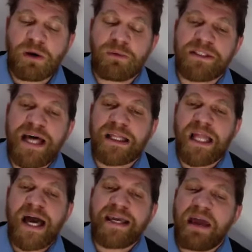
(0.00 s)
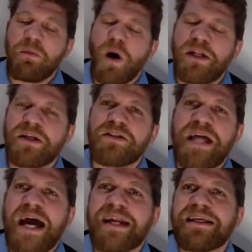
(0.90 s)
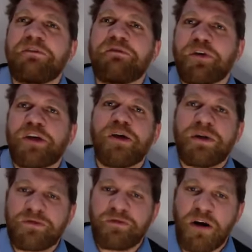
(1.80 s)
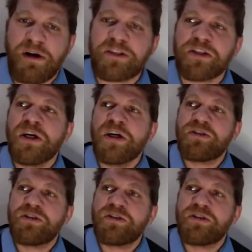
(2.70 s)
What was that like? And what does that give for you as far as